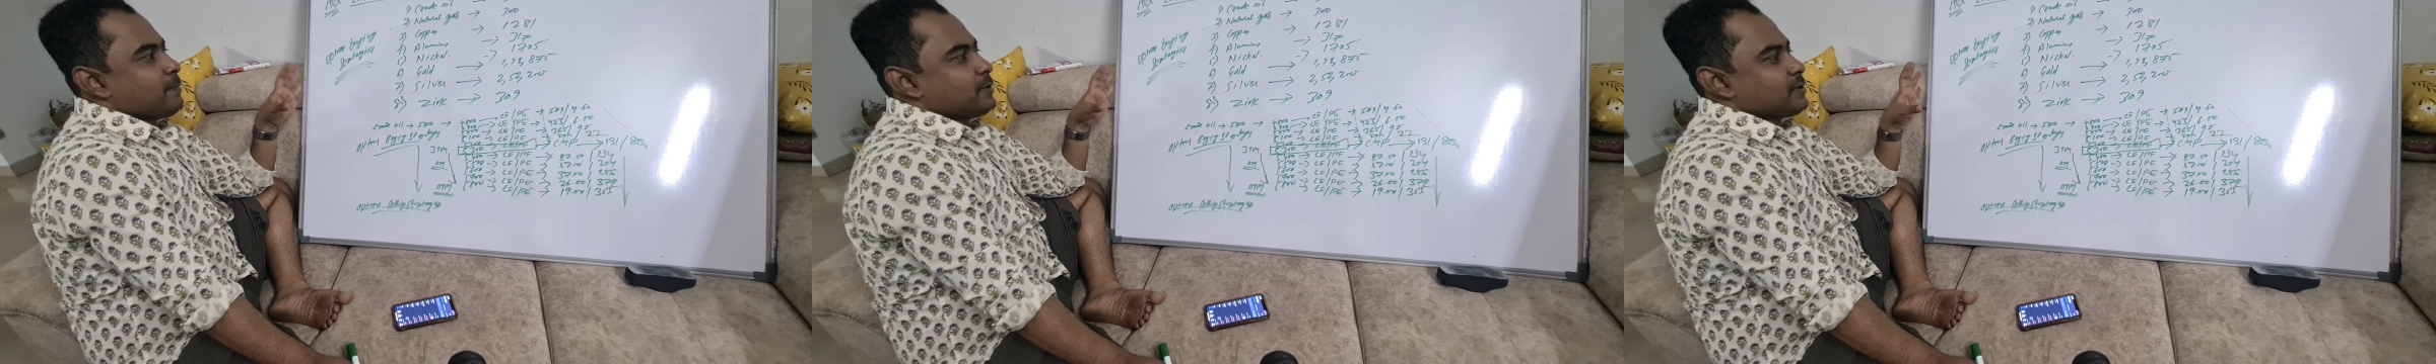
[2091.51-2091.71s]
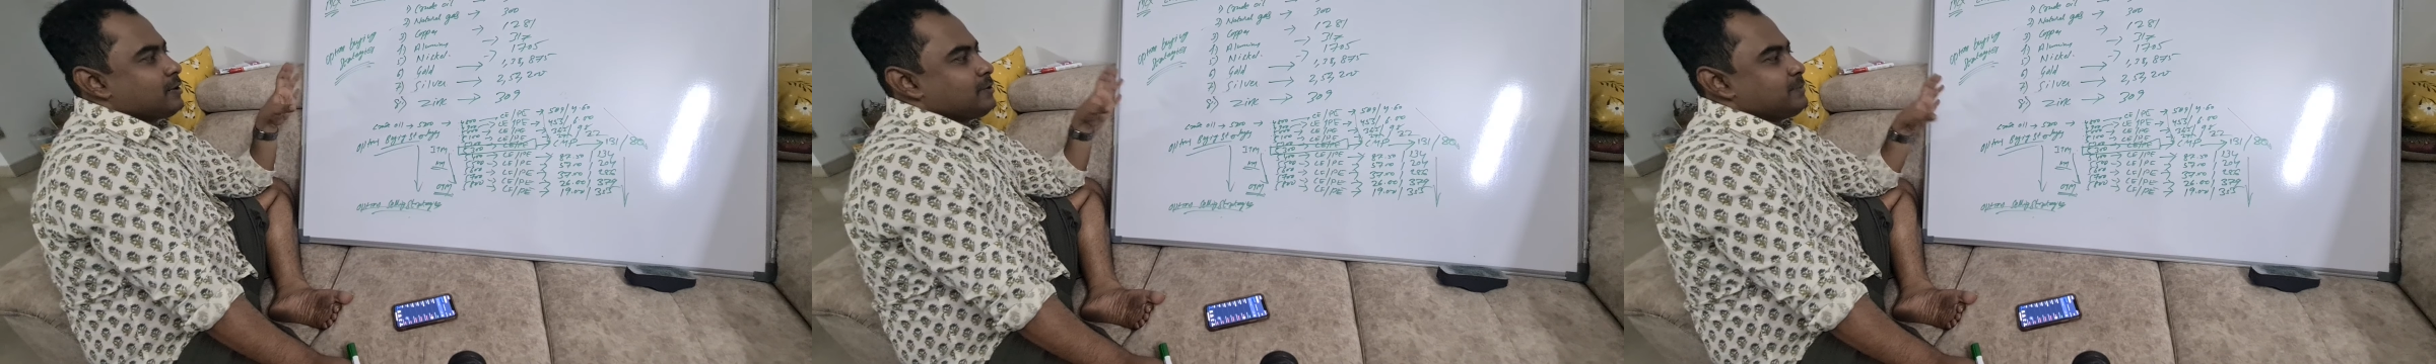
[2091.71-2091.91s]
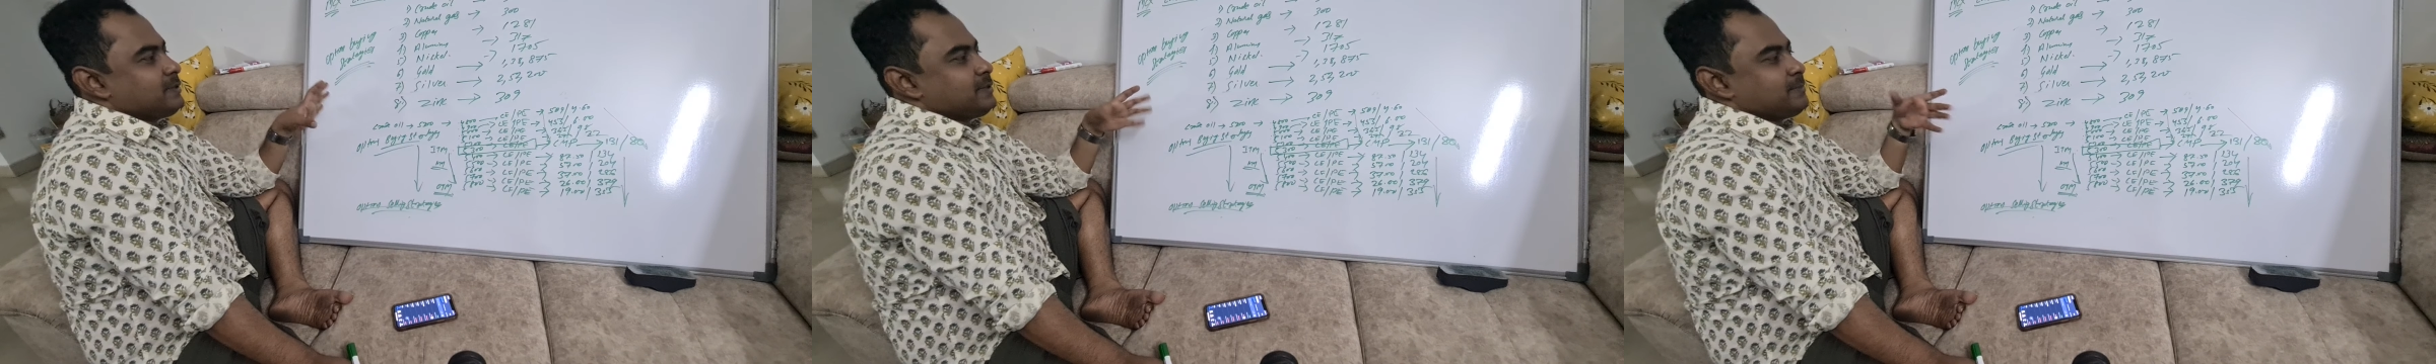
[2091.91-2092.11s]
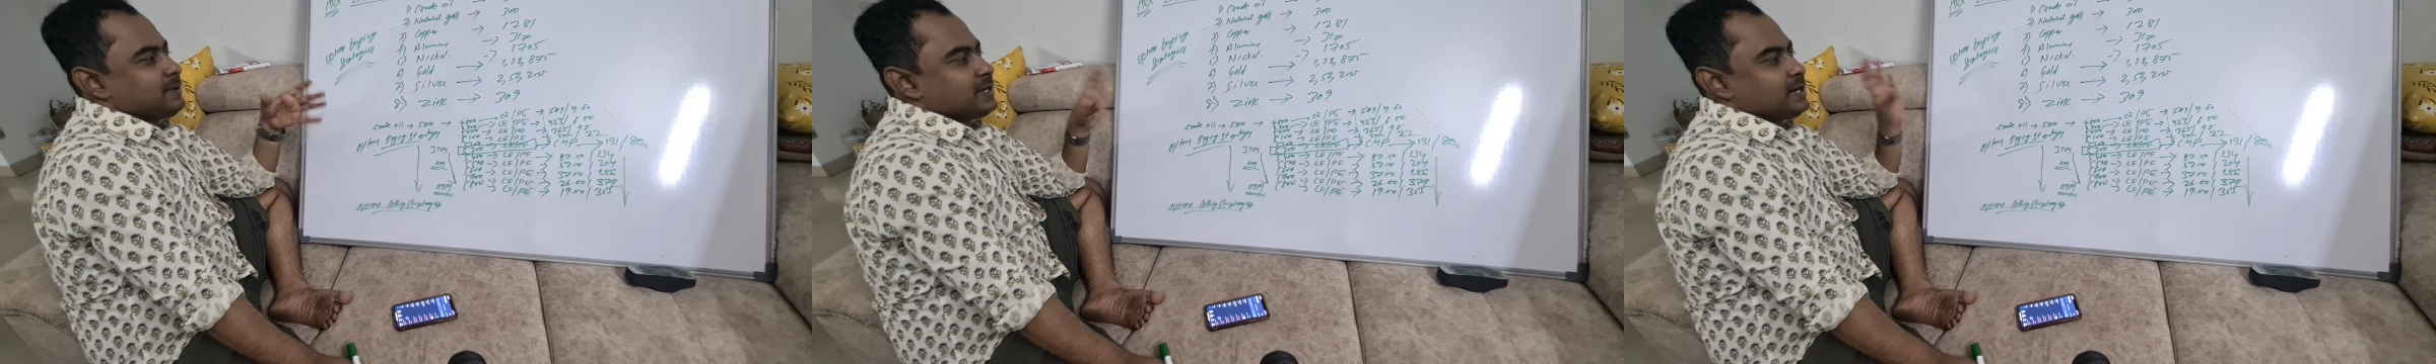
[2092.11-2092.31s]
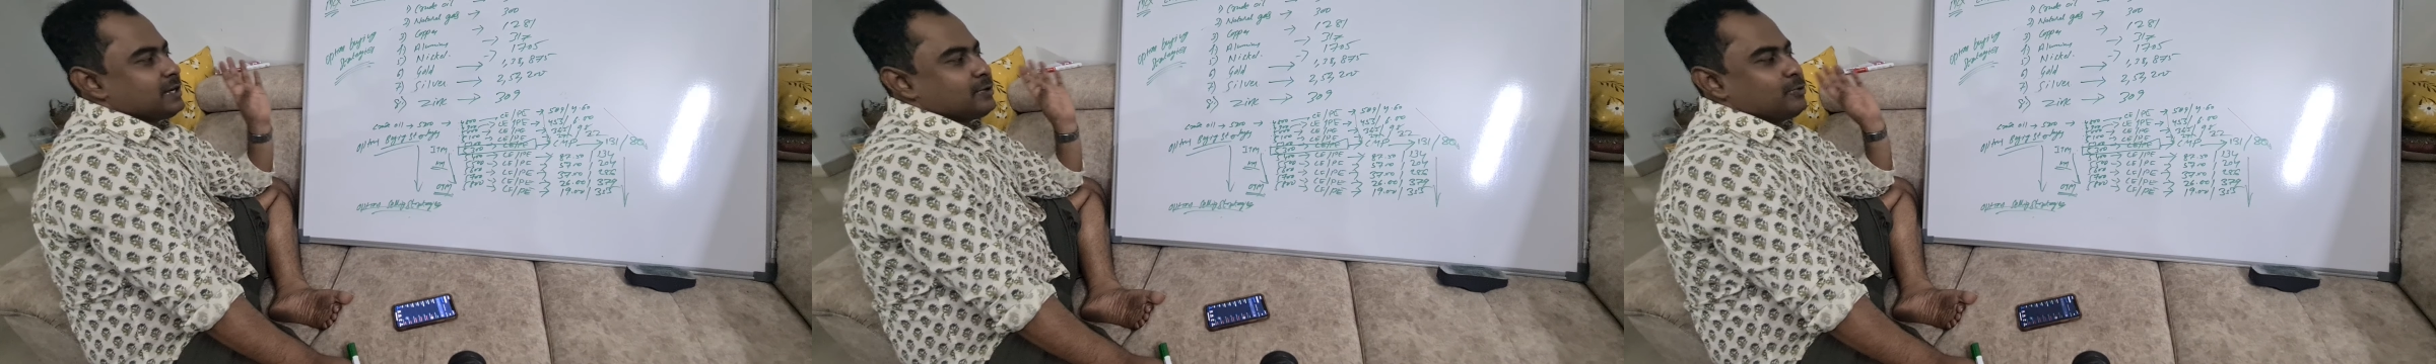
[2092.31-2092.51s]
aluminum,
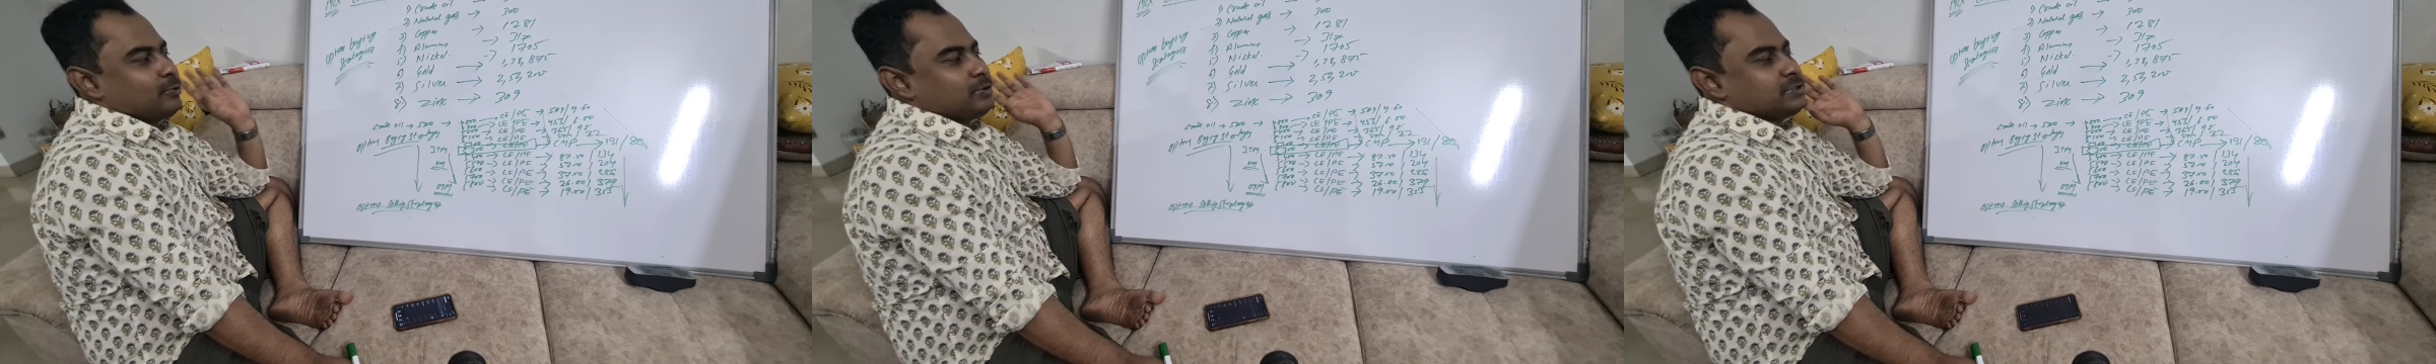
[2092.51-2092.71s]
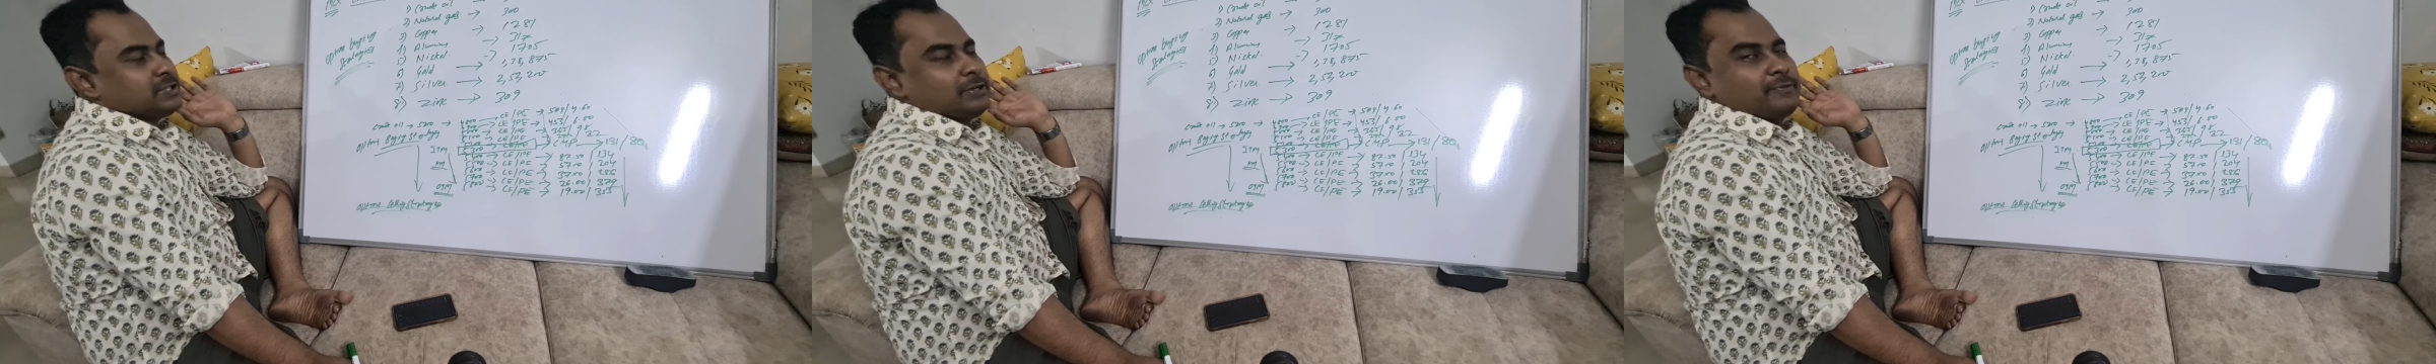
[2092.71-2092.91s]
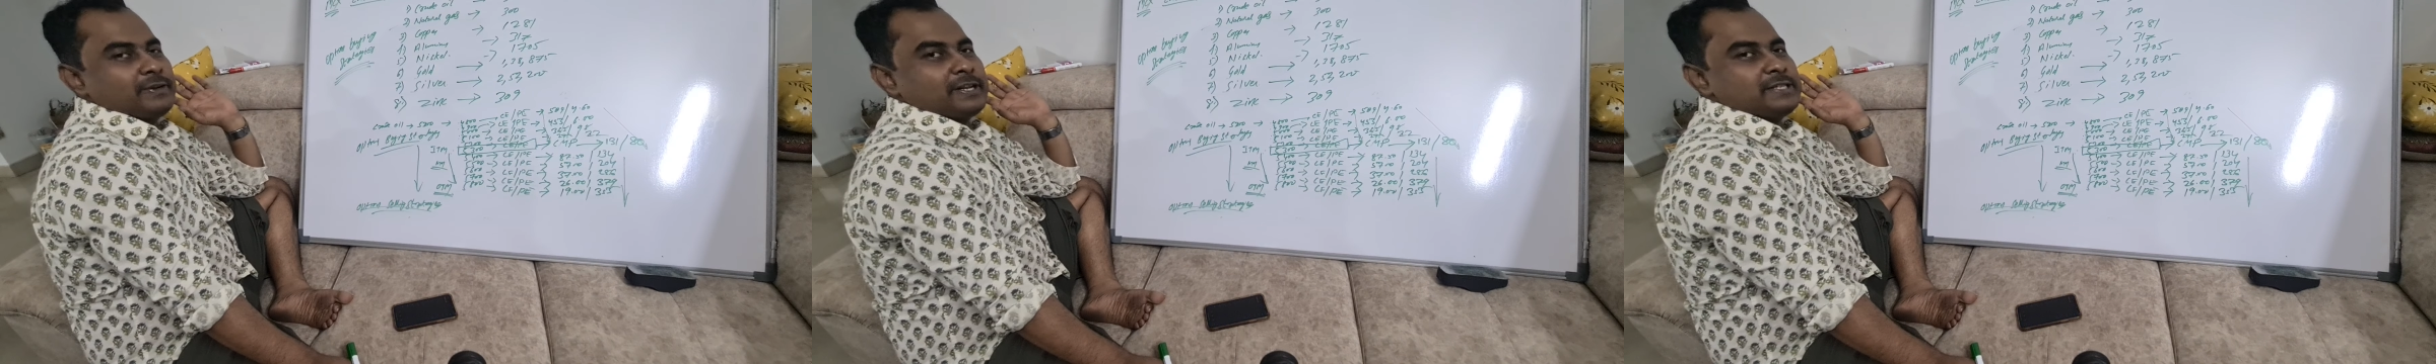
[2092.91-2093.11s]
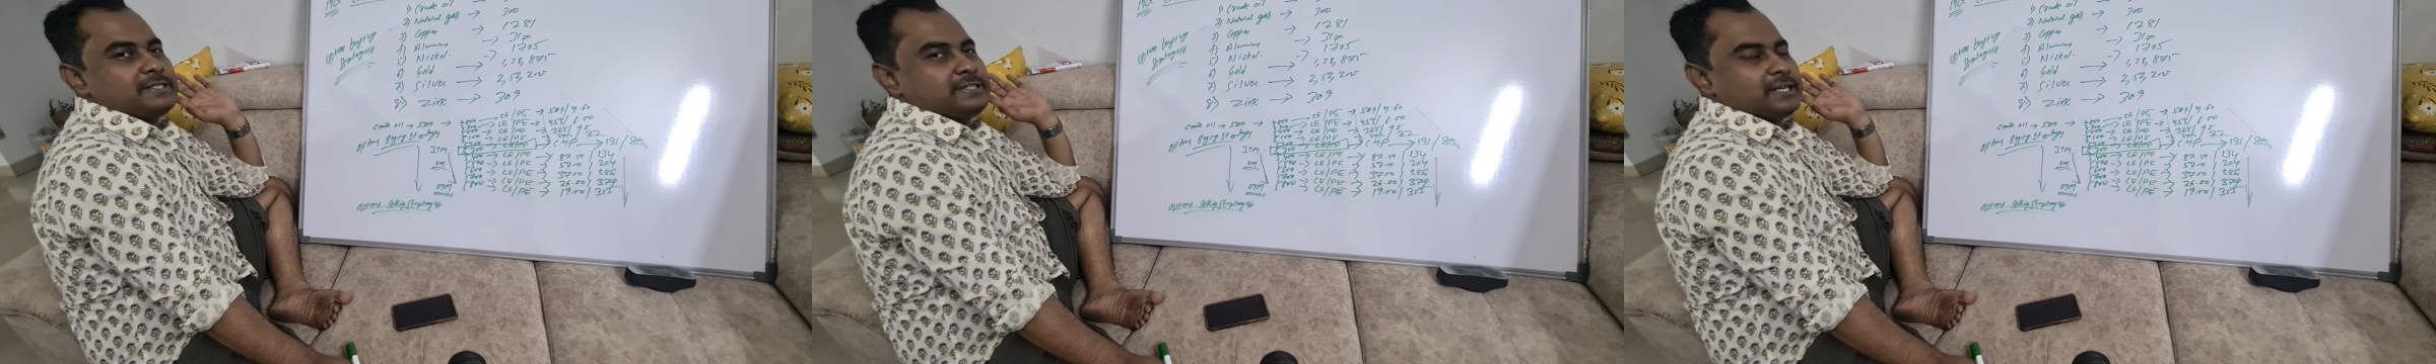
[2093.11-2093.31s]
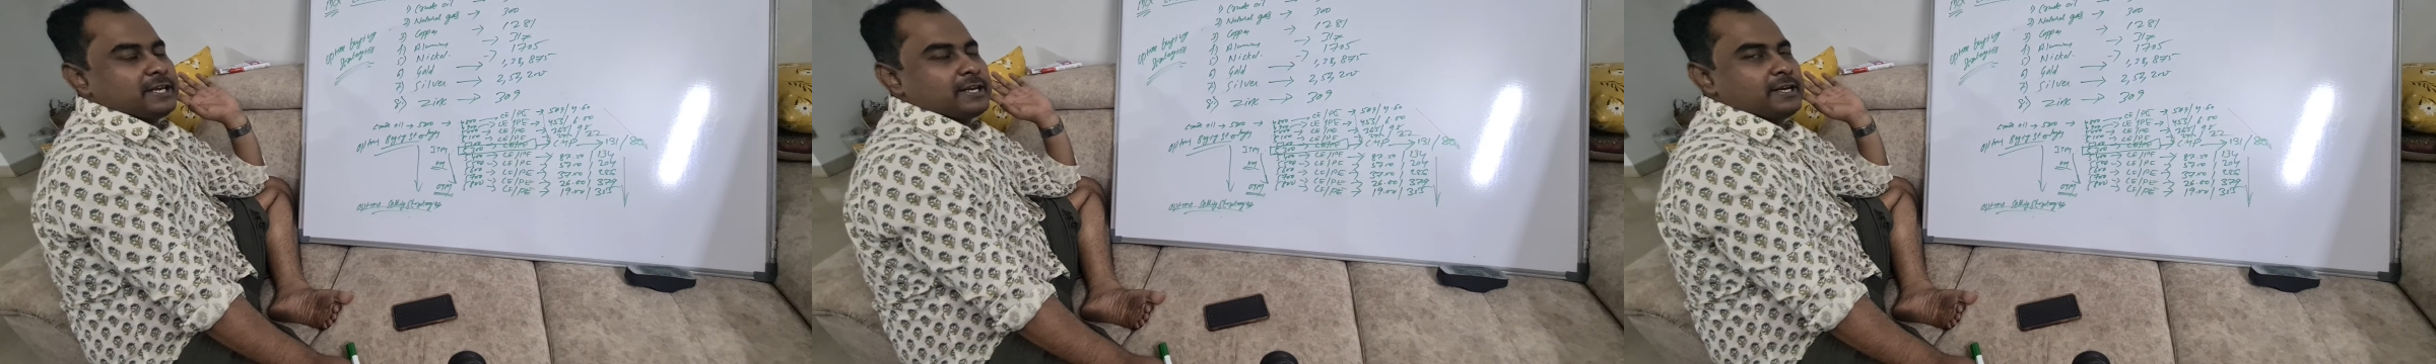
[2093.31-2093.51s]
nickel, gold, silver and
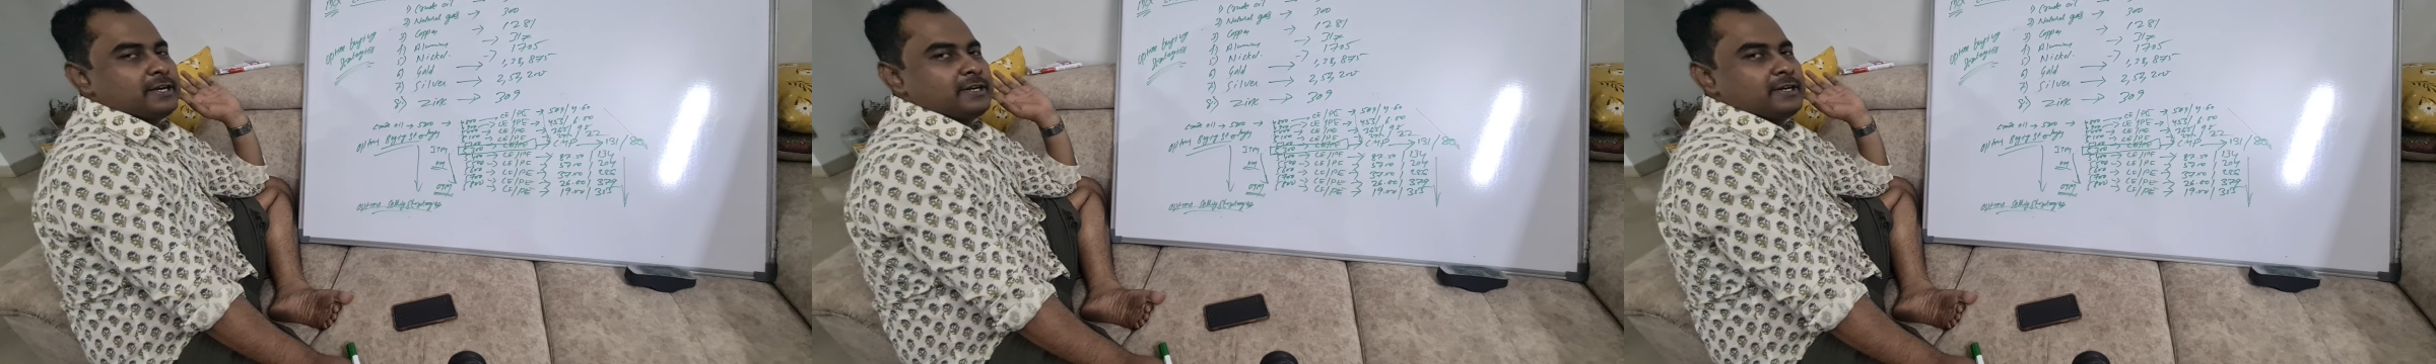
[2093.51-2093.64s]
zinc.